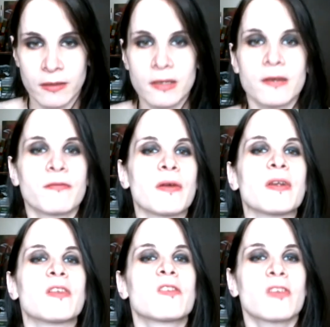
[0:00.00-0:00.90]
They're
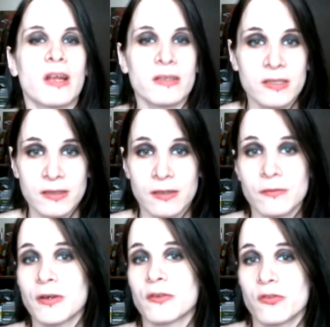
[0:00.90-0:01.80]
very silent, they're
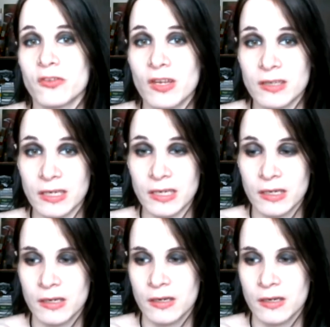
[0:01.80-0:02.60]
very deadly,